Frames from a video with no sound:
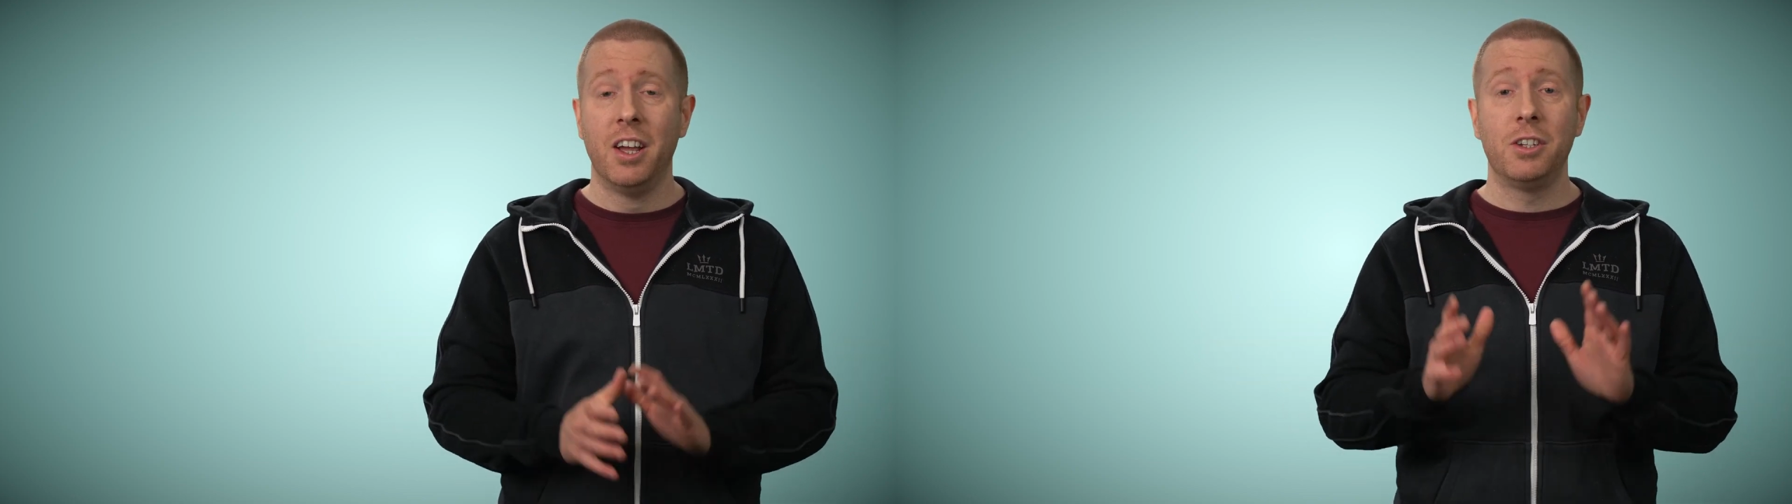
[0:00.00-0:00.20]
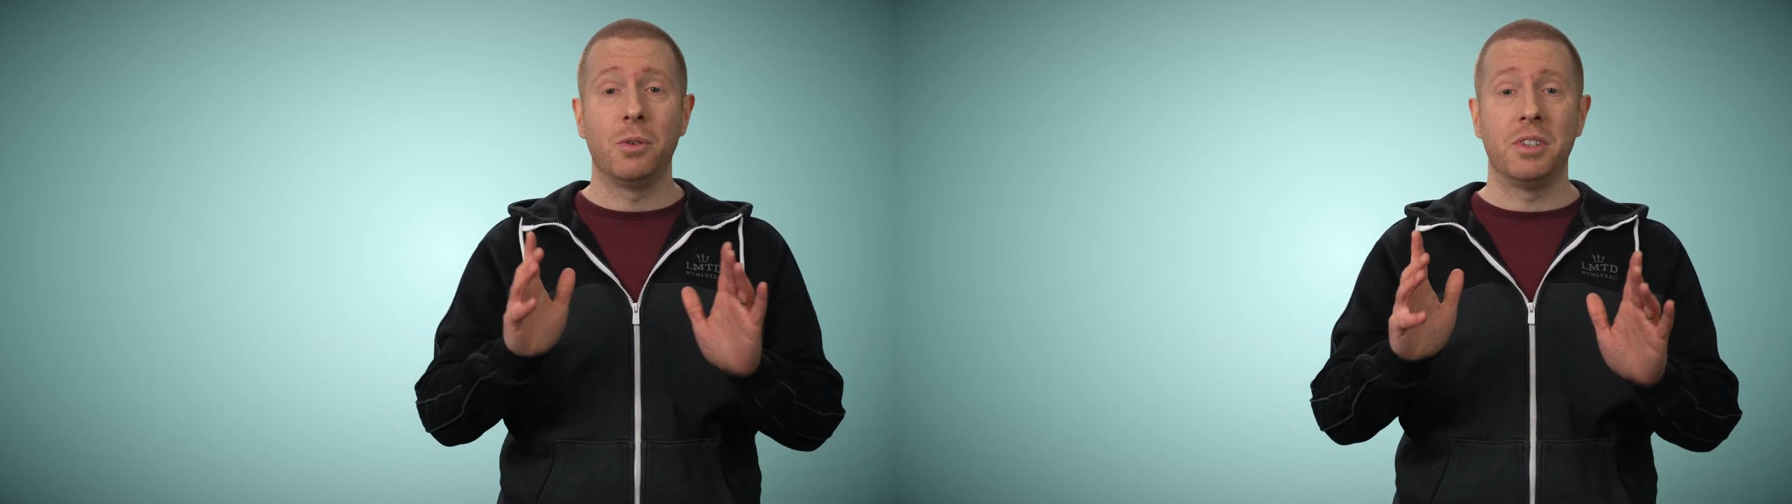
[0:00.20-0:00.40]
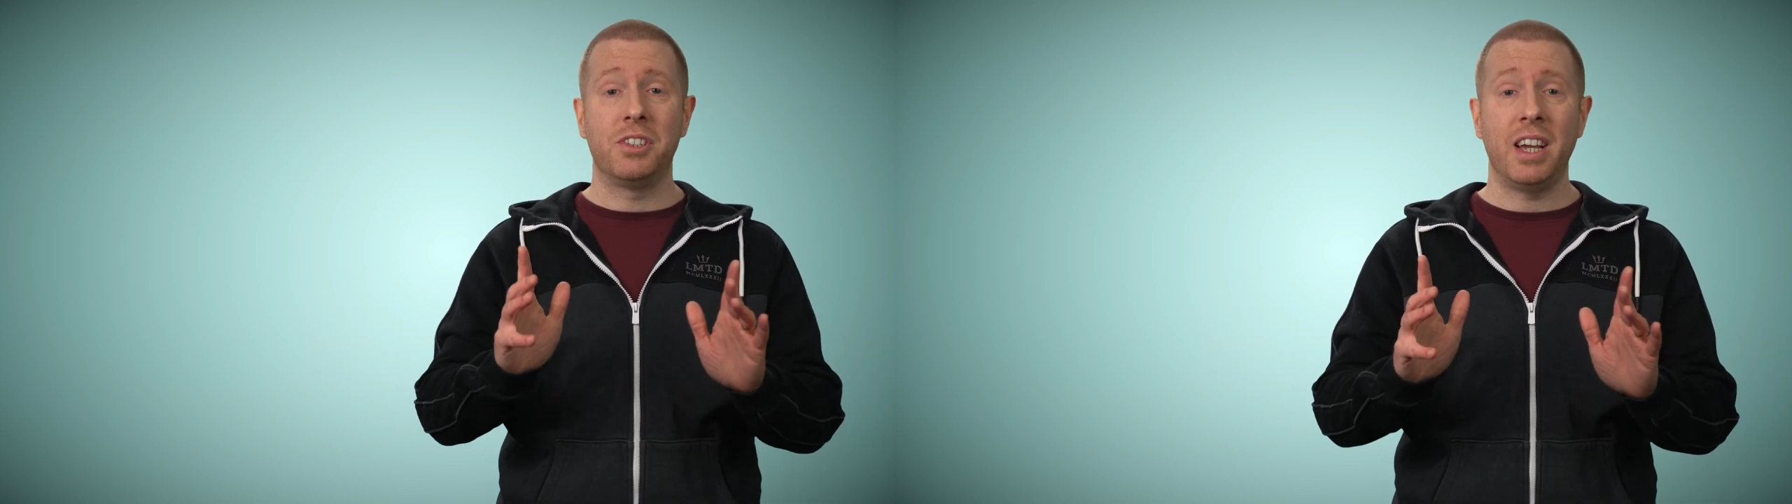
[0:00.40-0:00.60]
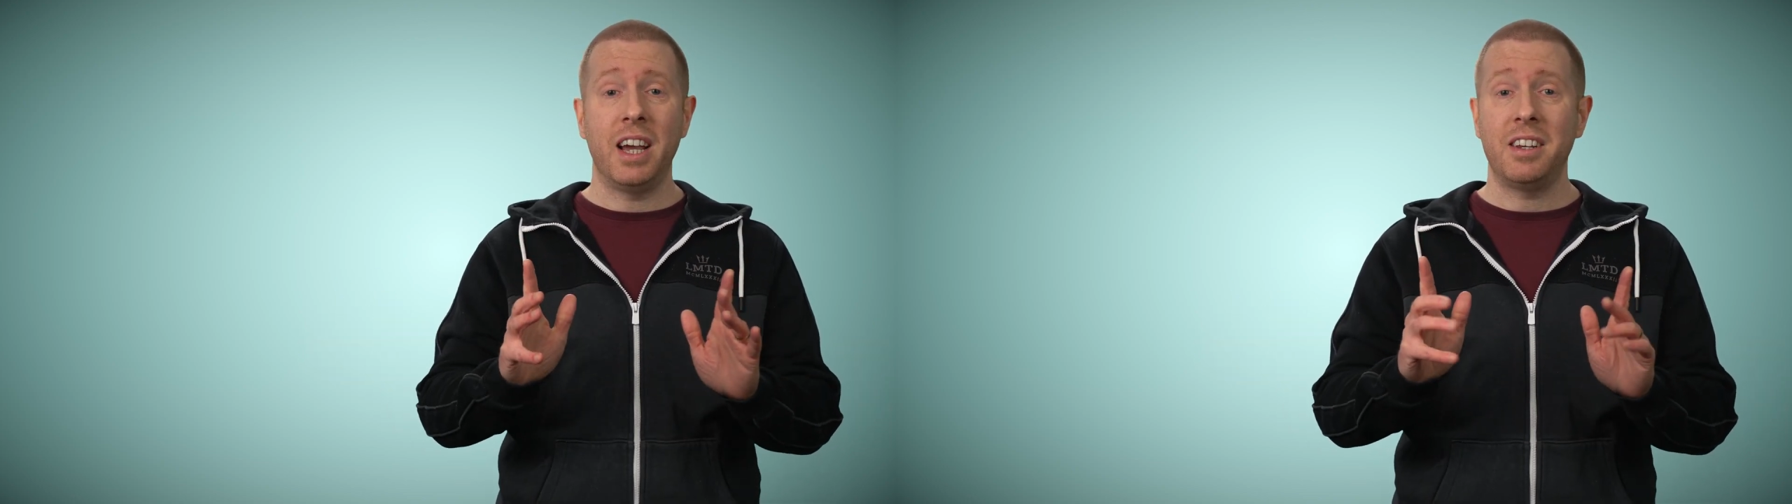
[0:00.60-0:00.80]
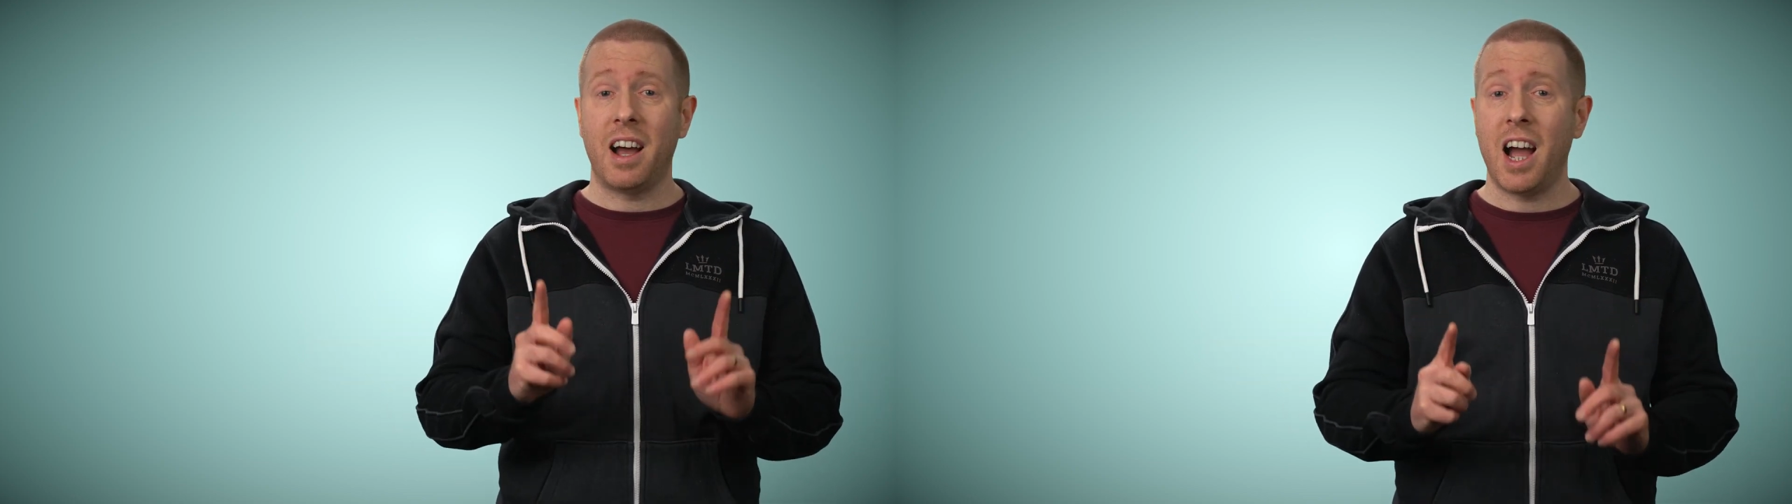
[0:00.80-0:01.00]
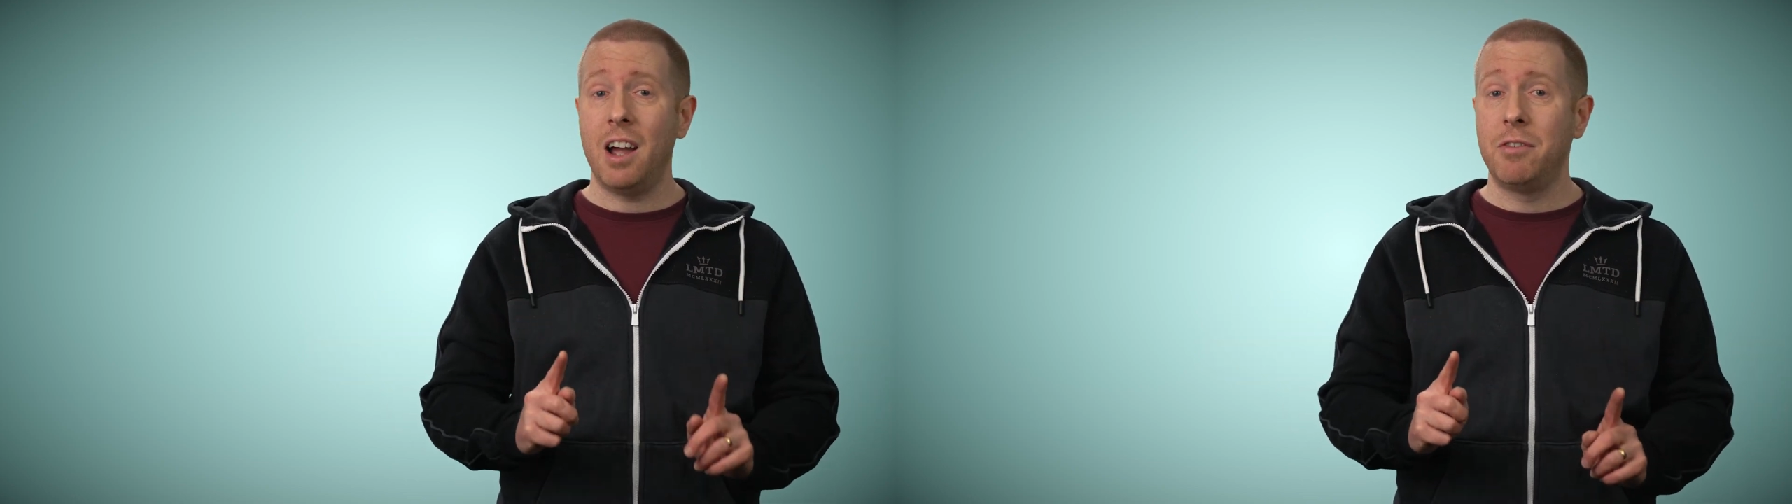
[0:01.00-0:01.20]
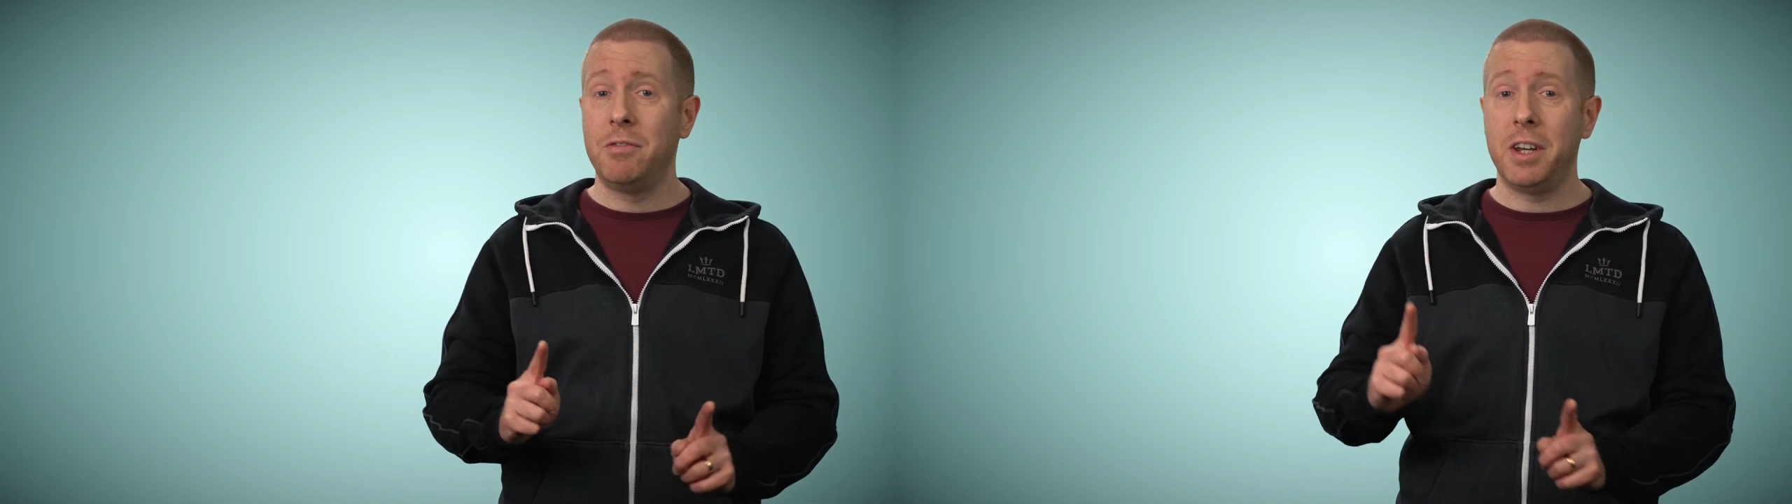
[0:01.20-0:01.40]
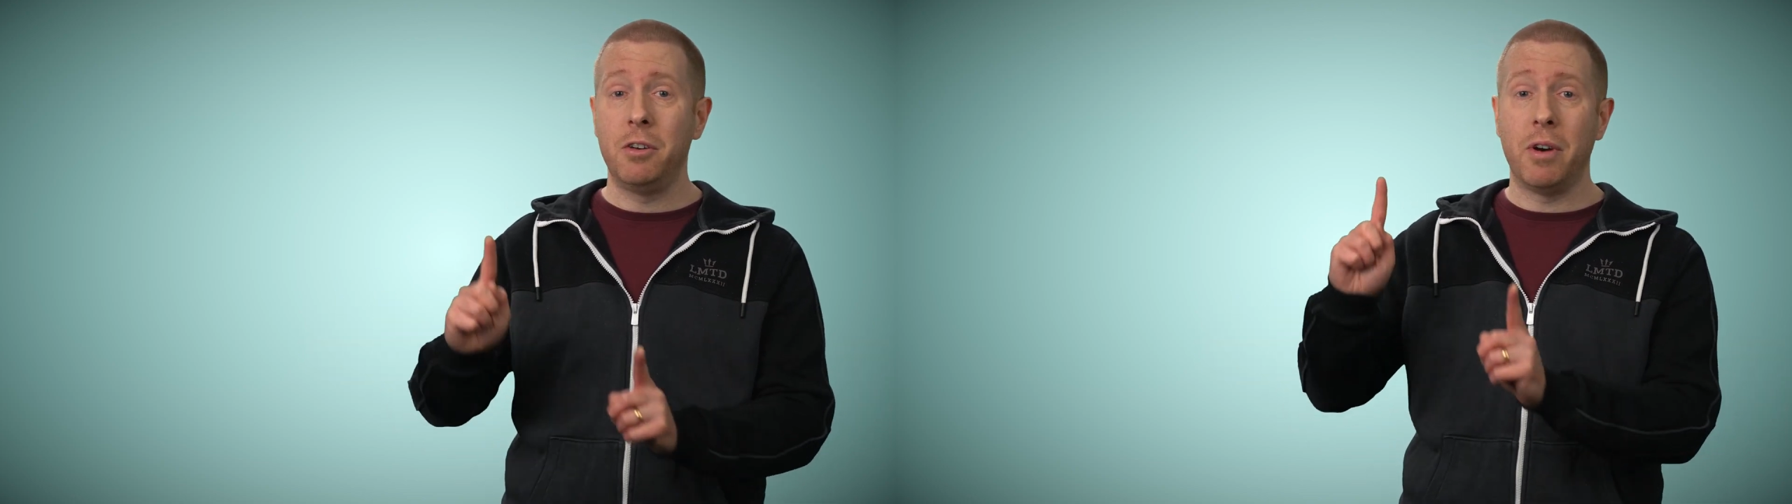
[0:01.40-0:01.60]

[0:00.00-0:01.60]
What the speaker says: So instead, I have a video